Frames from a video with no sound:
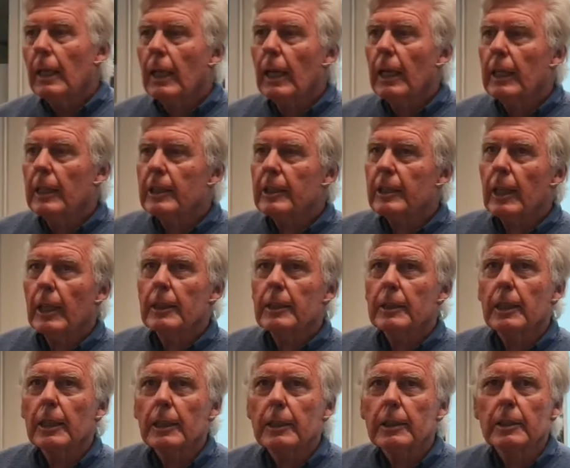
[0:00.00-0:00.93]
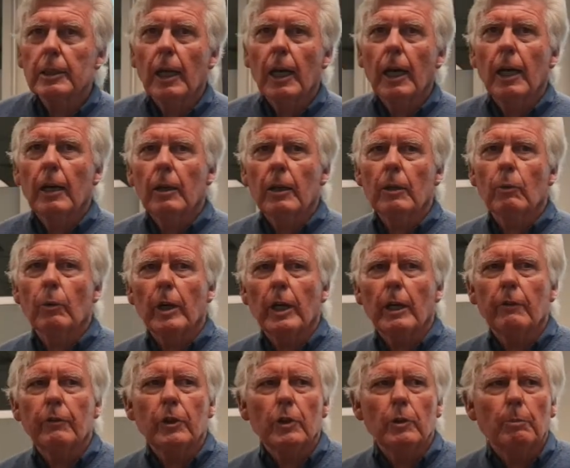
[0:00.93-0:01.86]
And he says that
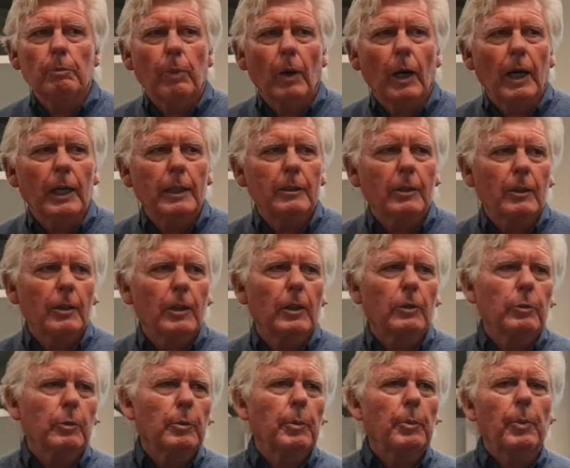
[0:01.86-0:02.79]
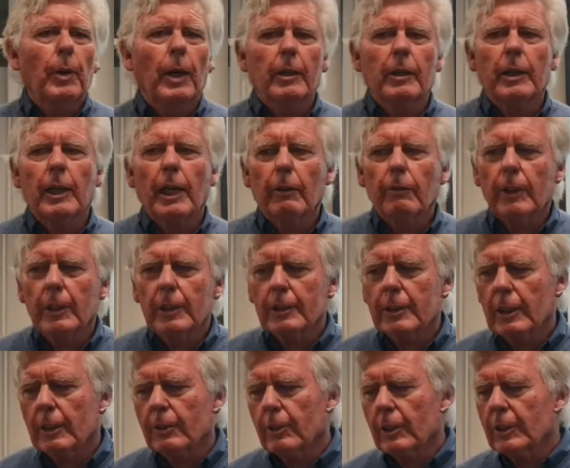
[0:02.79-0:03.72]
whatever you bind on earth will be bound in heaven,
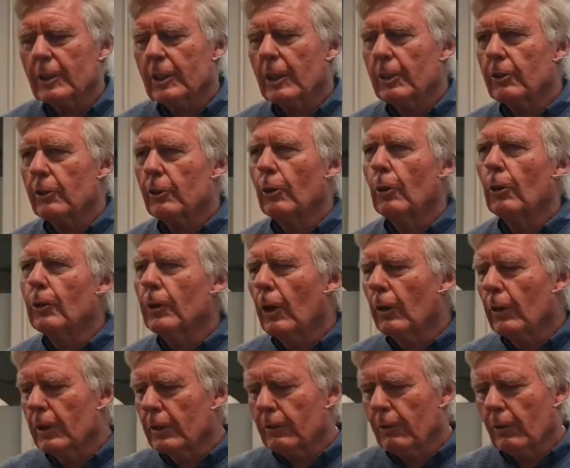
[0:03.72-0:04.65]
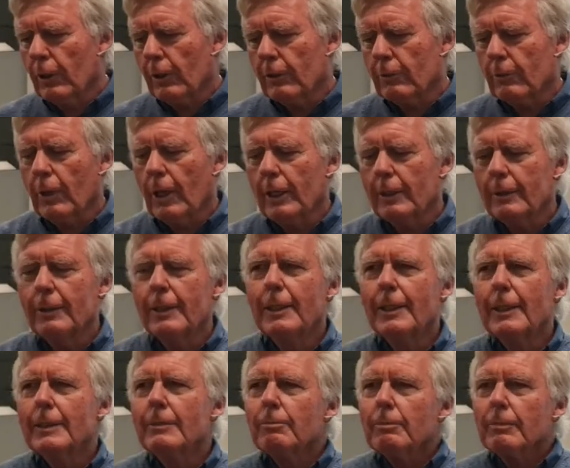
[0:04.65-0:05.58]
etc., etc. You all know this verse, right?
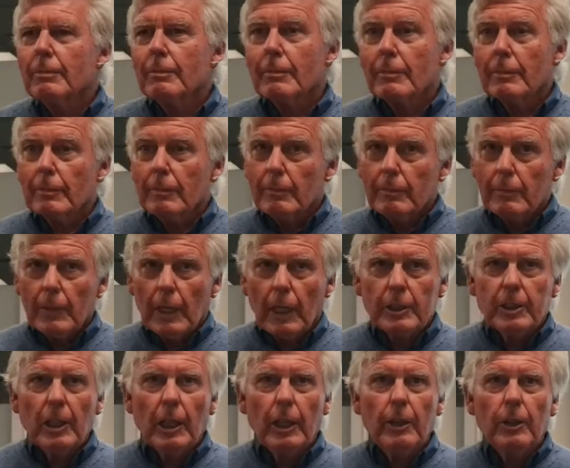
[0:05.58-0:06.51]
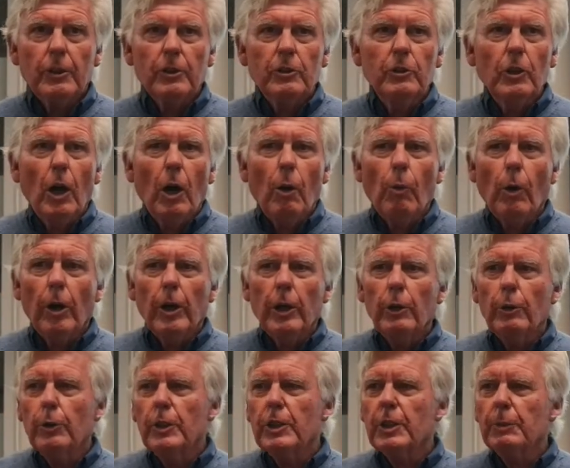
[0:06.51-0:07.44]
I tell you, there's no
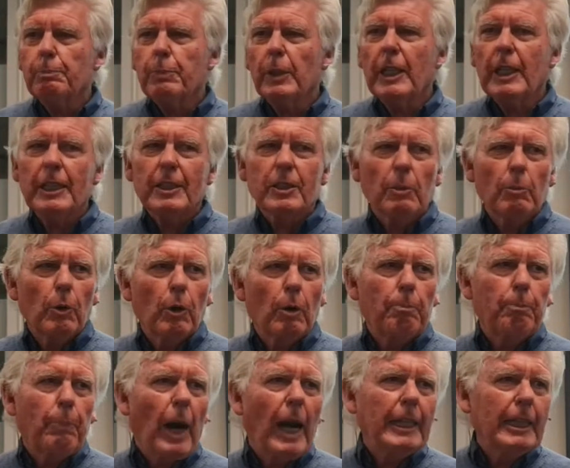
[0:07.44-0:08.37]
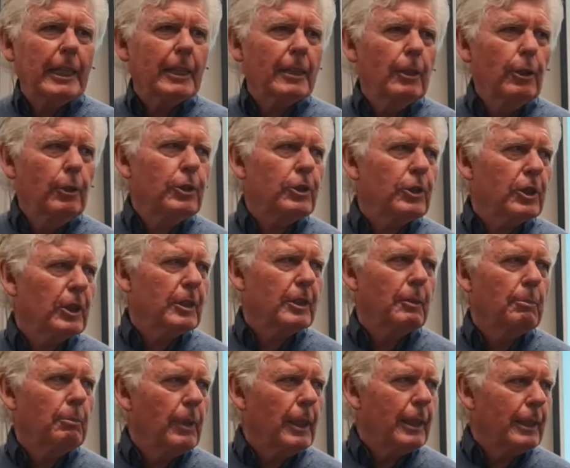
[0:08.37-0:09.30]
one who has been into more binding and loosening
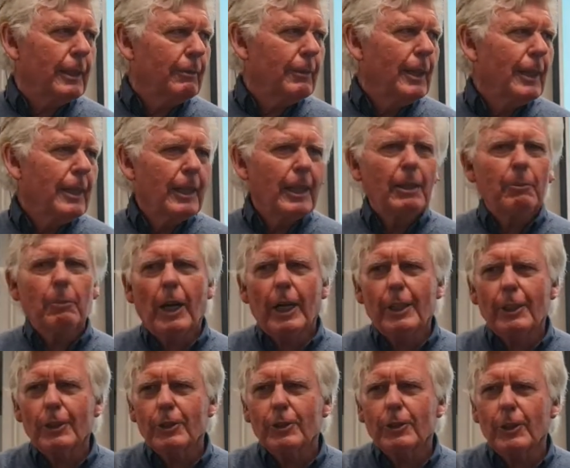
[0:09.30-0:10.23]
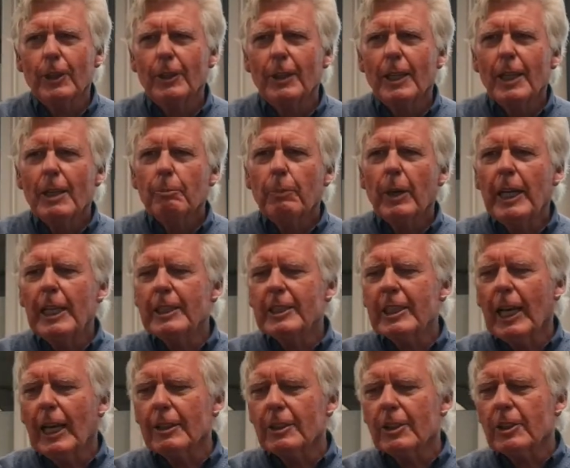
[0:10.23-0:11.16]
than me in my history. Benny
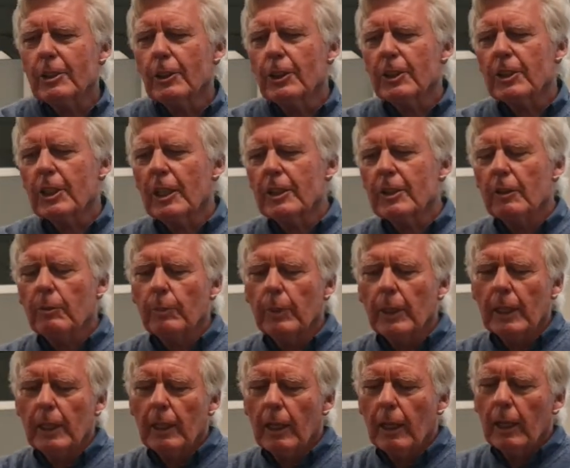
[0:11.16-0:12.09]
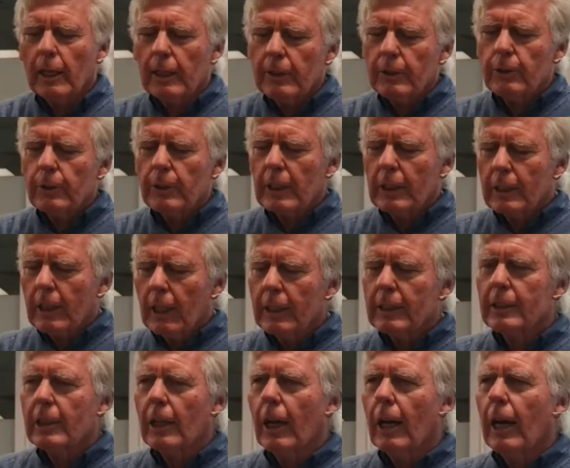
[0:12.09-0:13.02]
Tan still says of me, and this is in
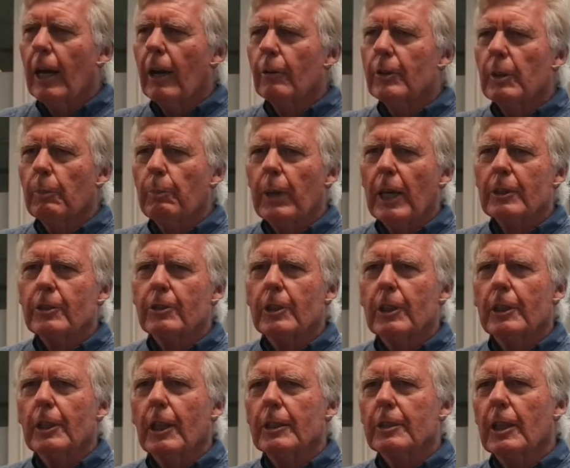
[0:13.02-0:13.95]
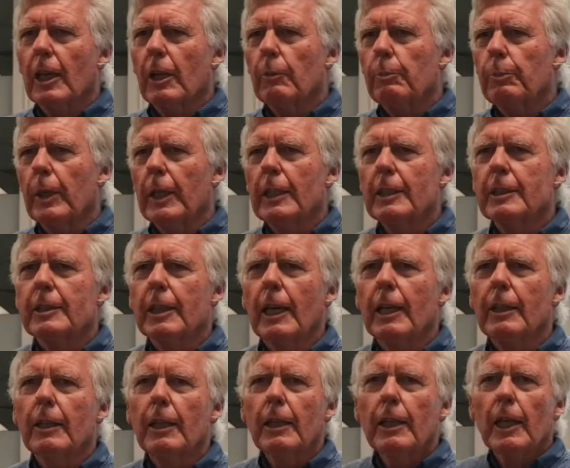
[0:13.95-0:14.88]
Kai Tai. I was a pastor in Kai Tai with Benny
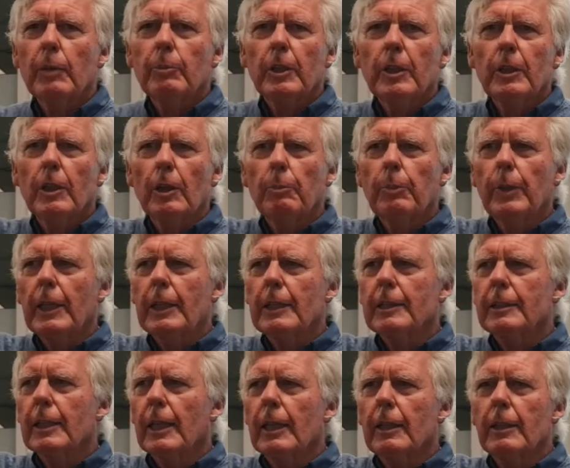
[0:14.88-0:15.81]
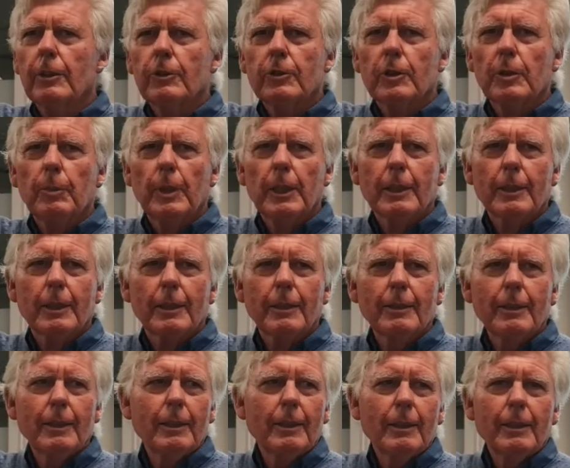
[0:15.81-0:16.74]
Tan. Anybody know Benny Tan, history maker?
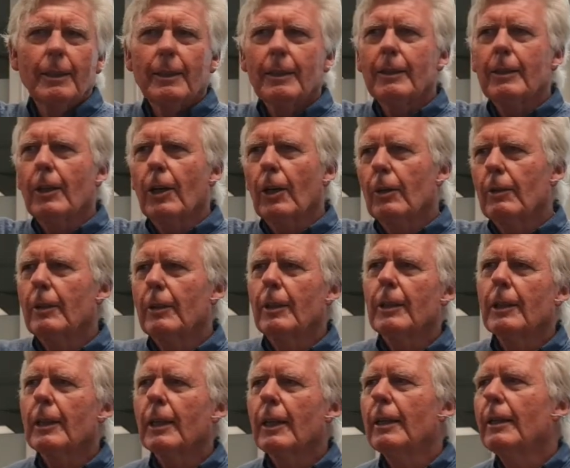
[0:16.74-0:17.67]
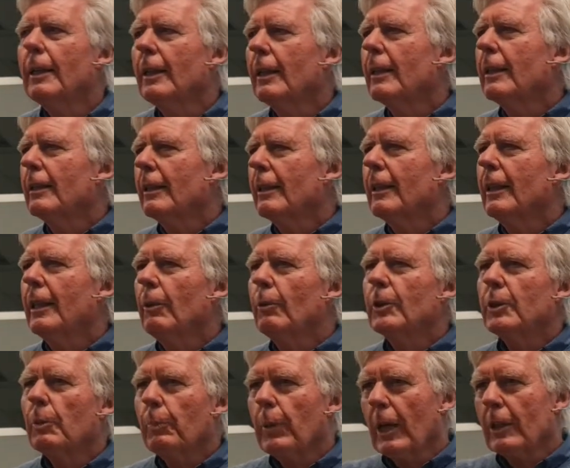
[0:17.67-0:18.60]
No? Okay. He
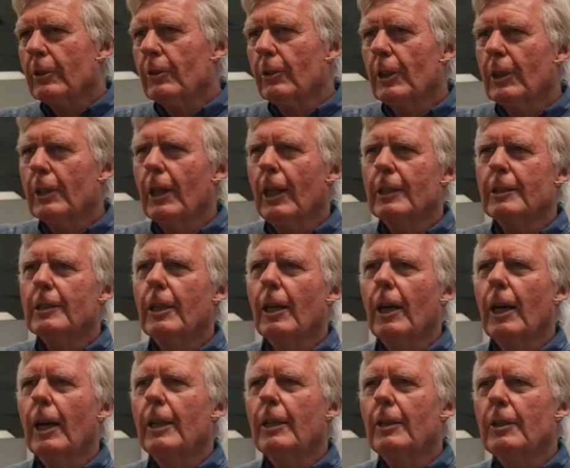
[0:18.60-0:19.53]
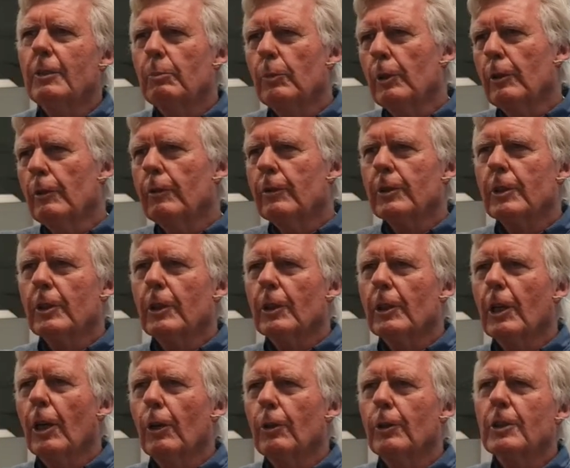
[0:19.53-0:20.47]
was a pastor in Kai Tai. He's moved to the
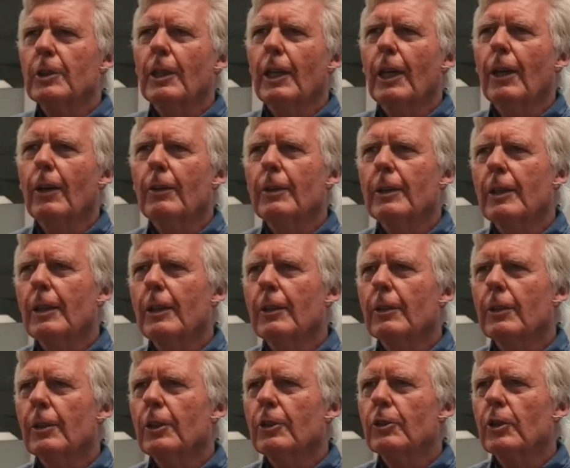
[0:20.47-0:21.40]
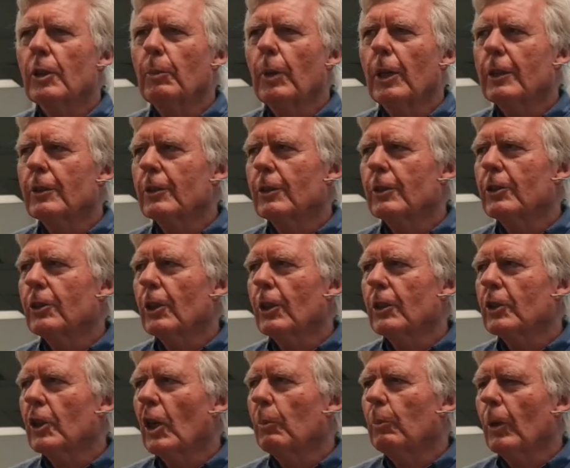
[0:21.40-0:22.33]
Cokes now. History makes the
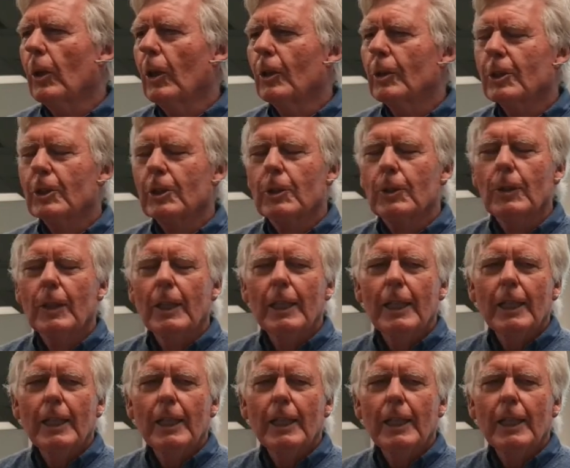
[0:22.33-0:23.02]
church I belong to.